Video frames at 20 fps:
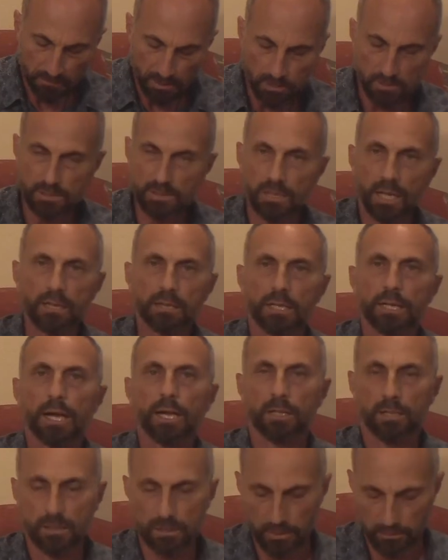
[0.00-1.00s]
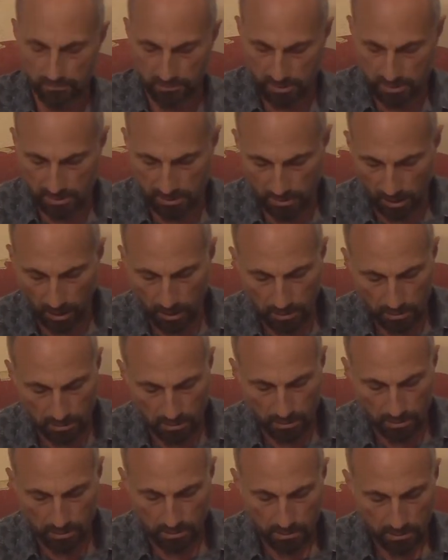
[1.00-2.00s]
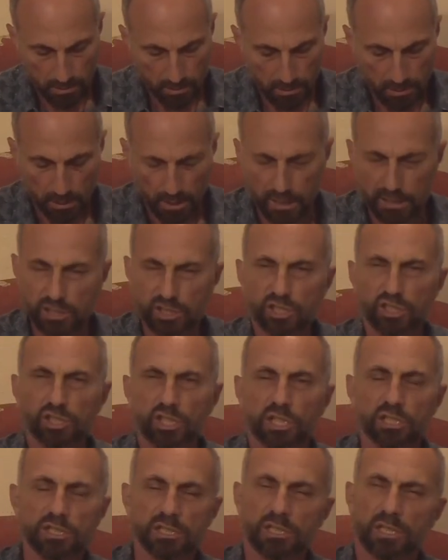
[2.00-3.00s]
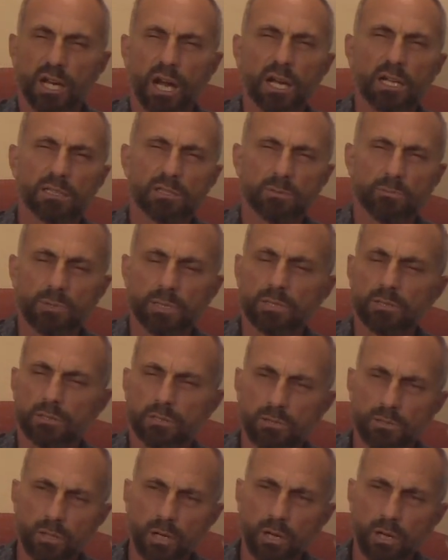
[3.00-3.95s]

There's nothing I could have done. It's just God's will,